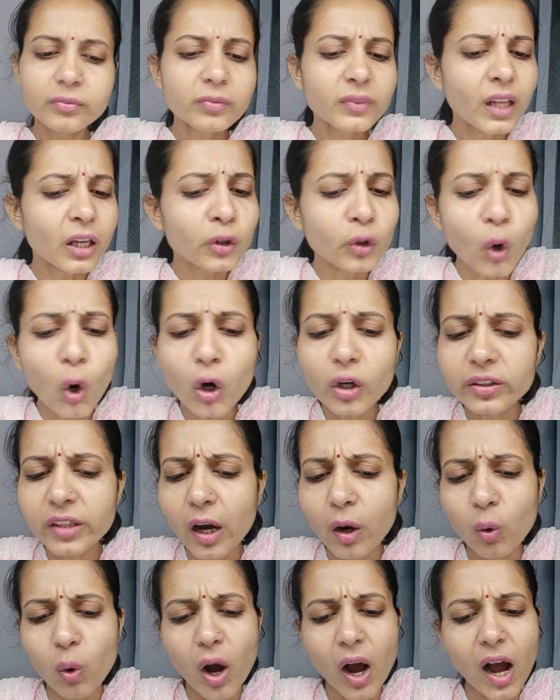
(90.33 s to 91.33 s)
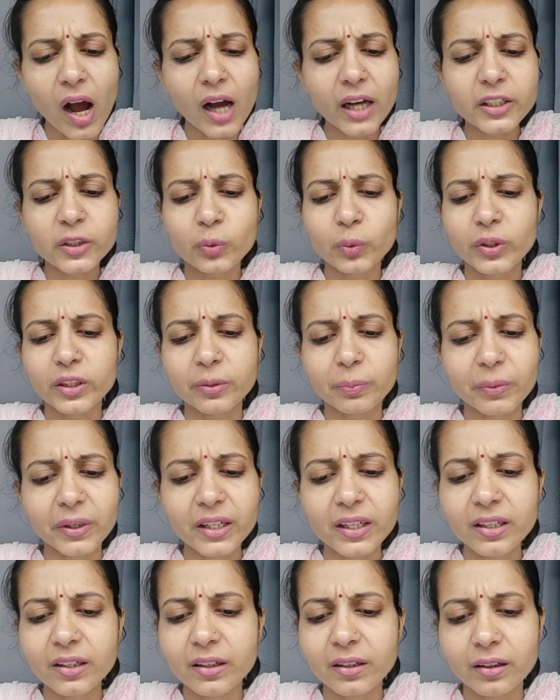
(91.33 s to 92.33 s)
Nor thou art with
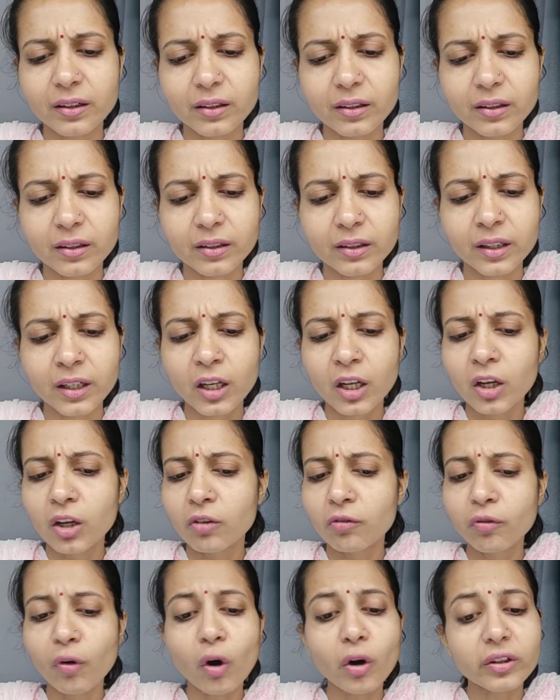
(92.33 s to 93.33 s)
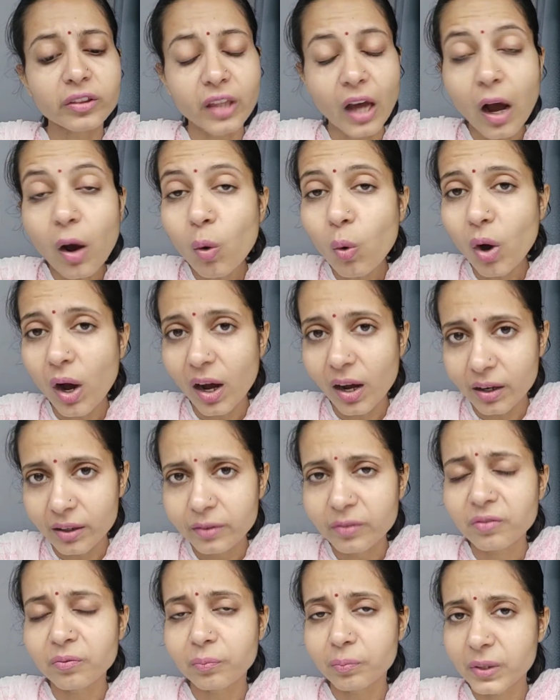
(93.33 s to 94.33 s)
me here, for thou art,
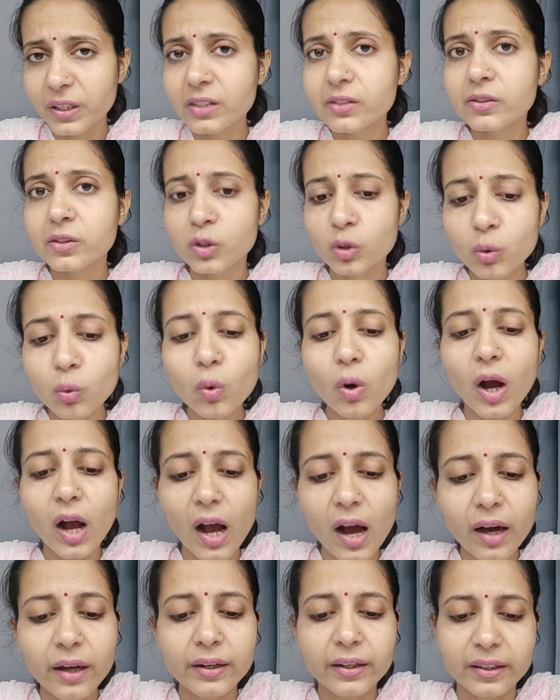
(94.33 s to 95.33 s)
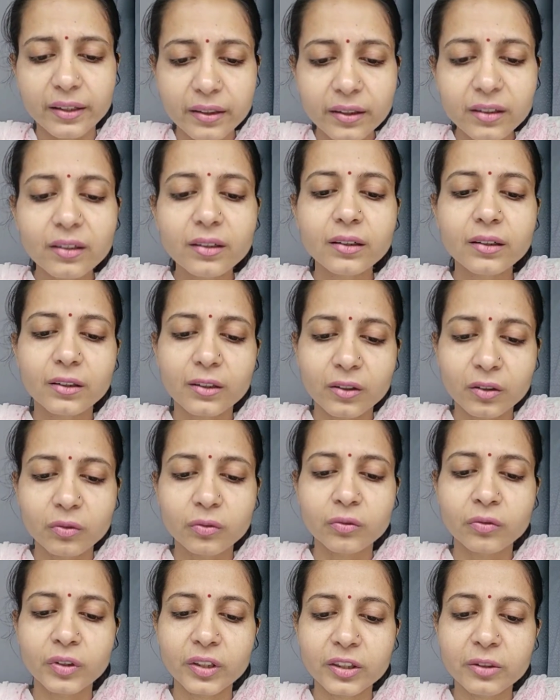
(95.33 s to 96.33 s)
because you are here
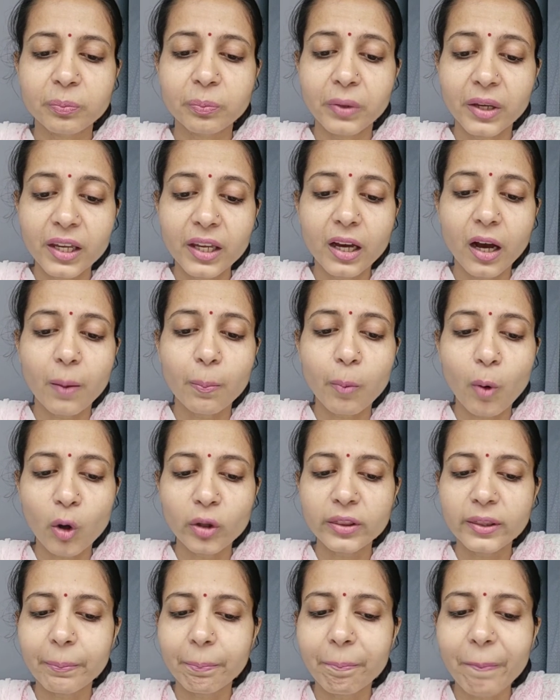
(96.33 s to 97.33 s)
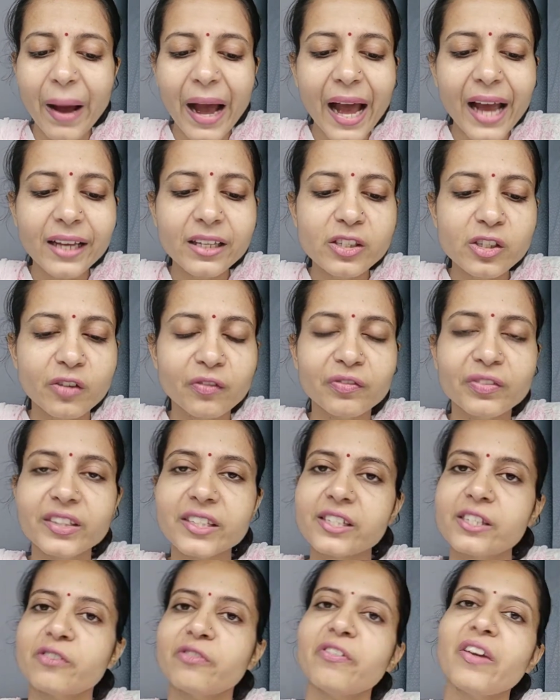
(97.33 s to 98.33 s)
with me upon the banks of
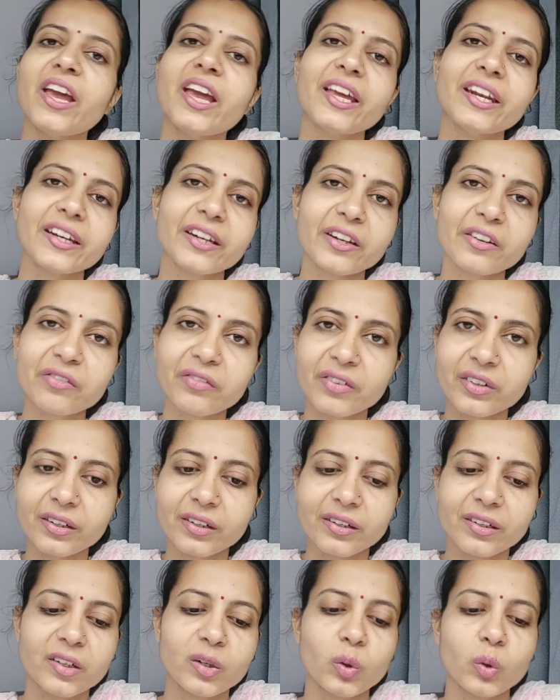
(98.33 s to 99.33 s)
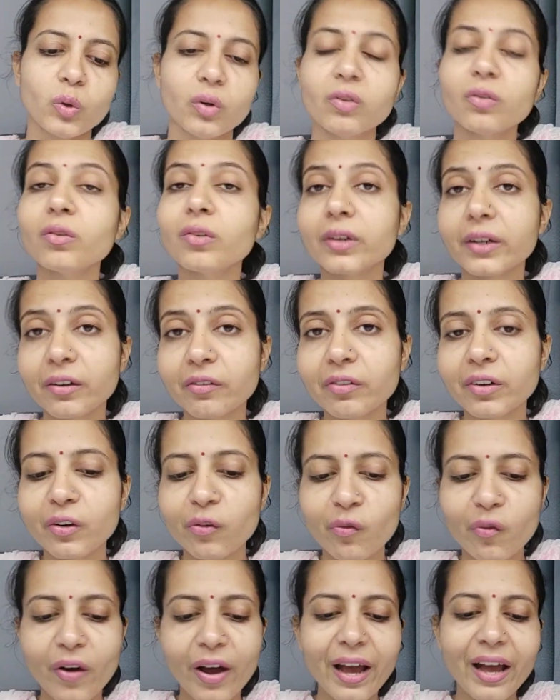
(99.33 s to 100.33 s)
this fair river. River
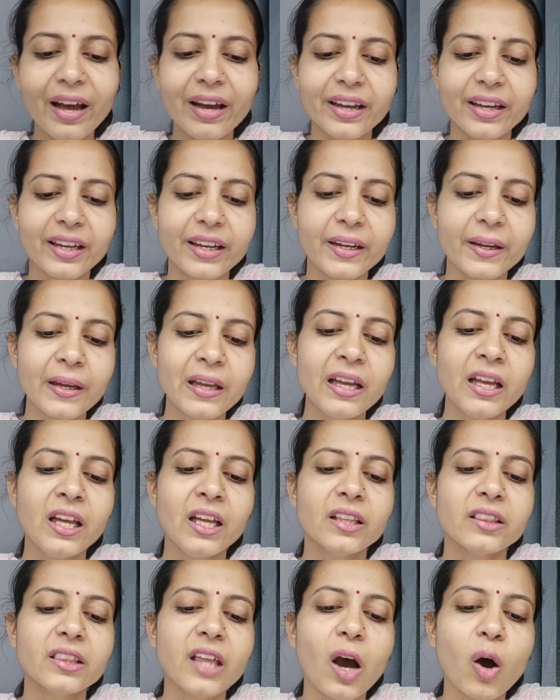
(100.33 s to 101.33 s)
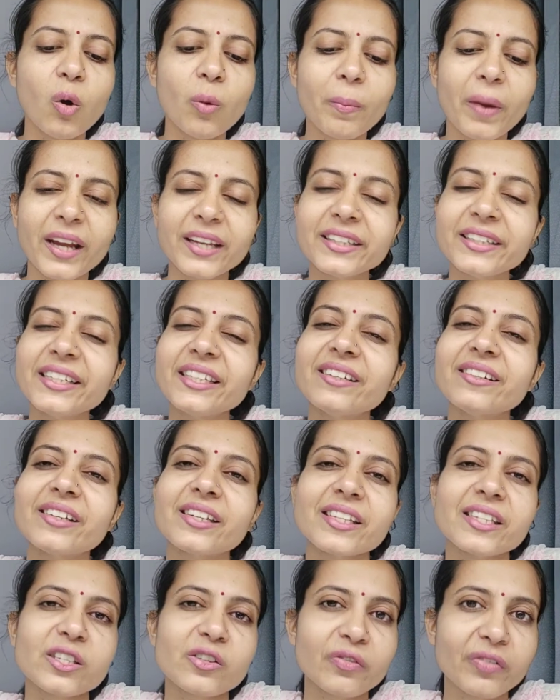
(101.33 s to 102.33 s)
why? Thou, my
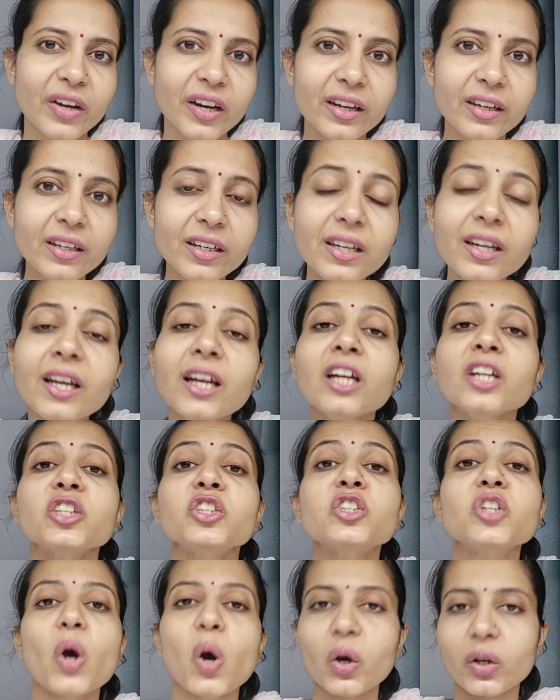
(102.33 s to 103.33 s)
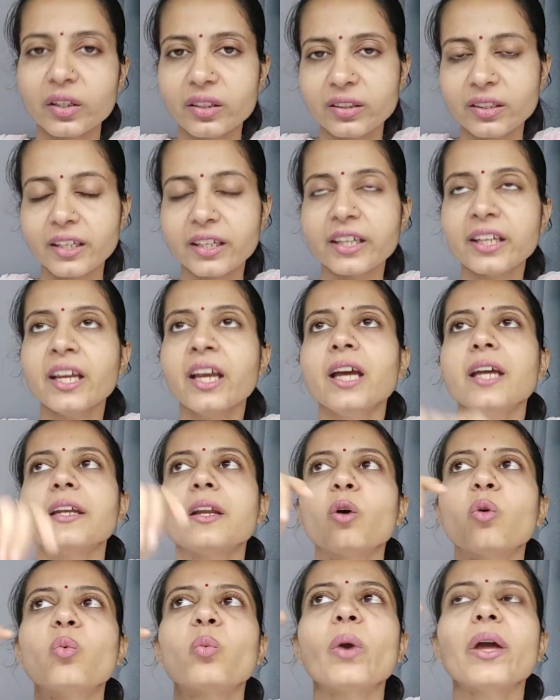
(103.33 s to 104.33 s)
dearest friend, Dorothy.
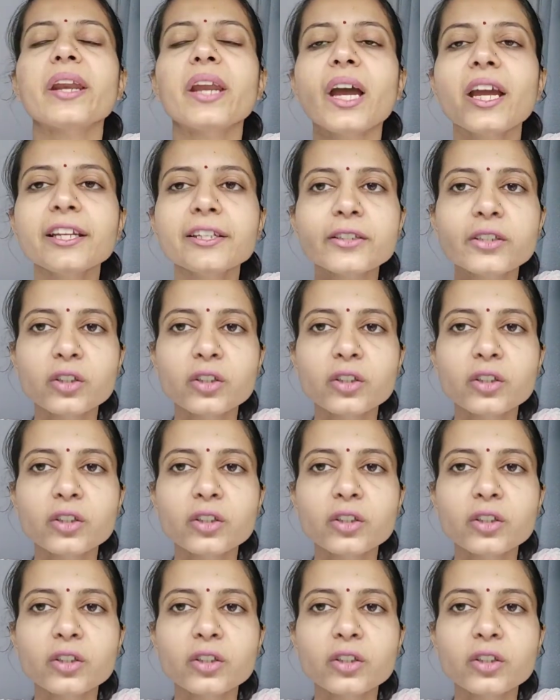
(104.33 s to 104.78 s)
Now, when I